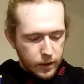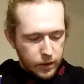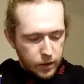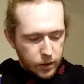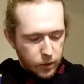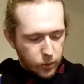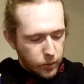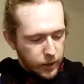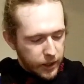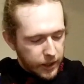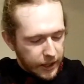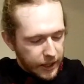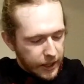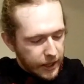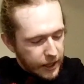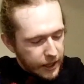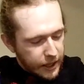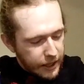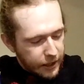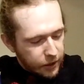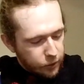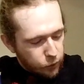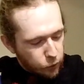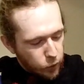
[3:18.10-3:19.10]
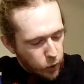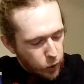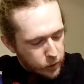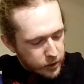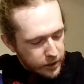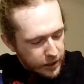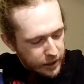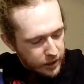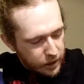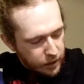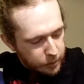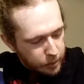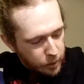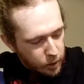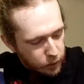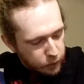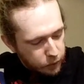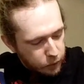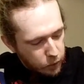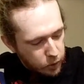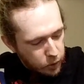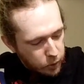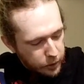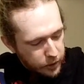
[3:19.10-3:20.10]
I can rotate the bowl
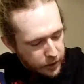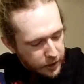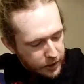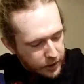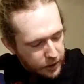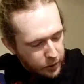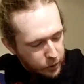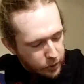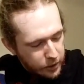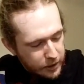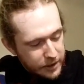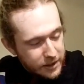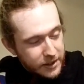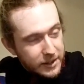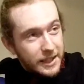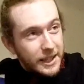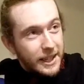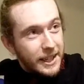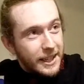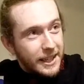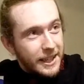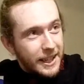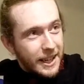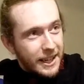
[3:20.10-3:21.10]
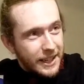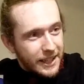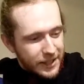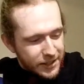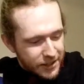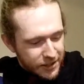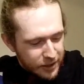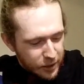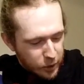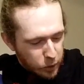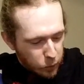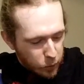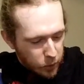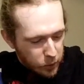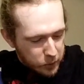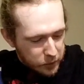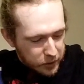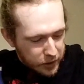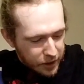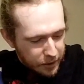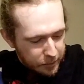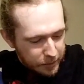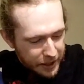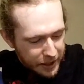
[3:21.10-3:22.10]
forward and you can see it and it still
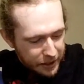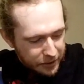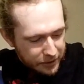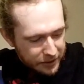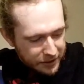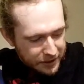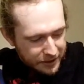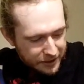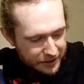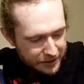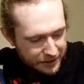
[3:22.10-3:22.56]
won't come out.